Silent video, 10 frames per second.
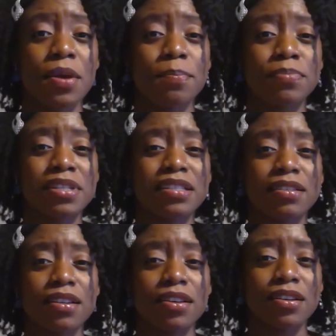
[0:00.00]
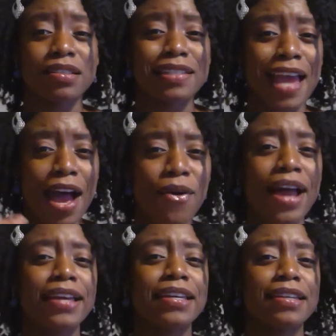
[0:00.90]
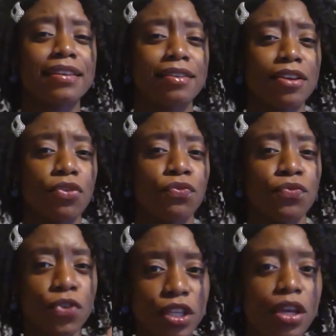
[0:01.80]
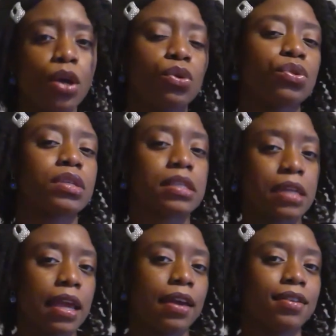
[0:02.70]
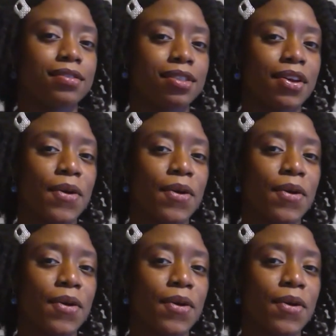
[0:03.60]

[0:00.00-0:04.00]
But now I can fully understand